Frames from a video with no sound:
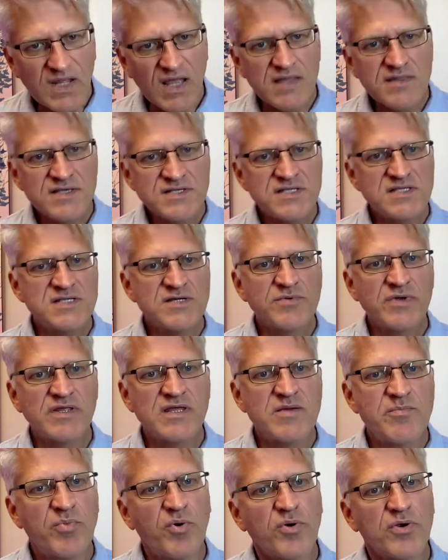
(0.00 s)
And this is a
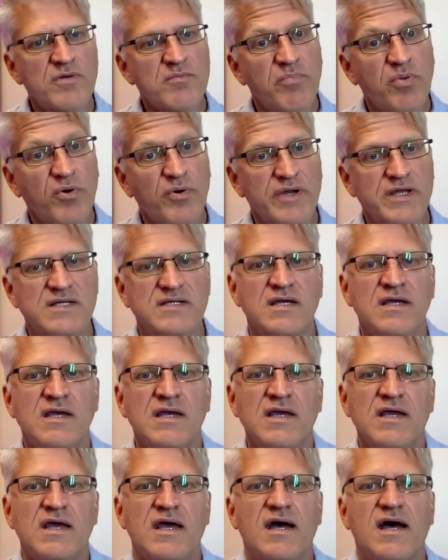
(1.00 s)
really important point.
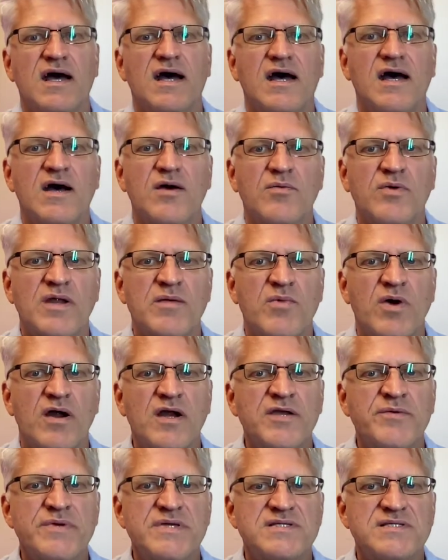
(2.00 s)
What I'm
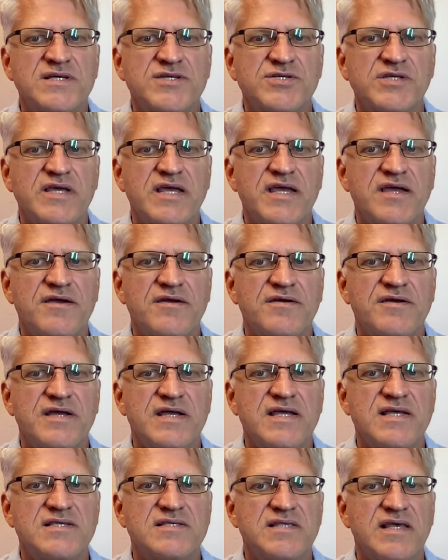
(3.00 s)
arguing essentially here
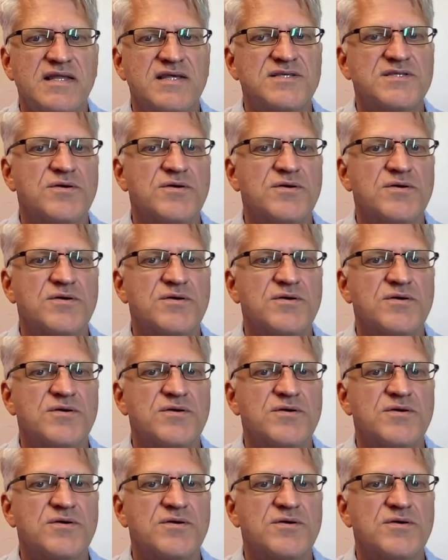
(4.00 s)
is that a